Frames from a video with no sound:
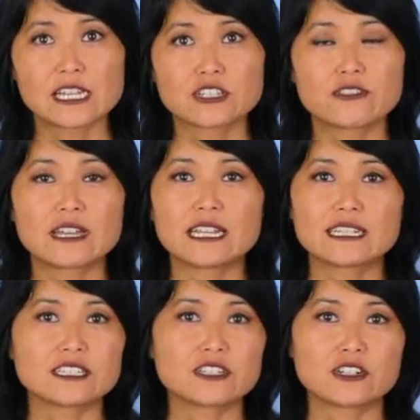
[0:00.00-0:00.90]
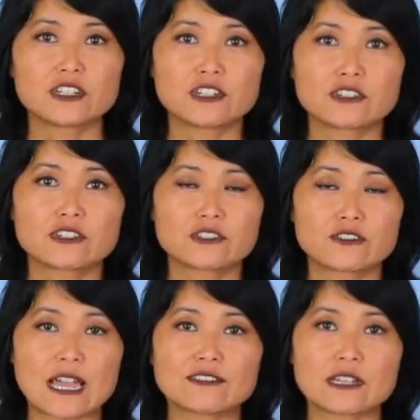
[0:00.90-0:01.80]
so that it doesn't hurt your
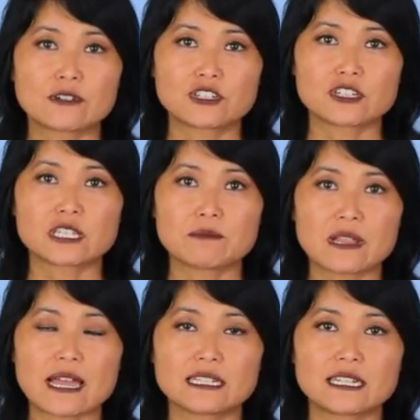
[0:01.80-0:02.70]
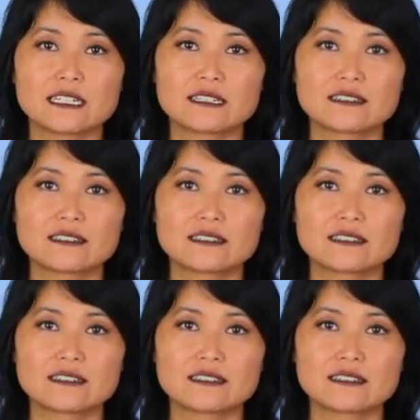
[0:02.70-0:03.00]
grafts that were just implanted.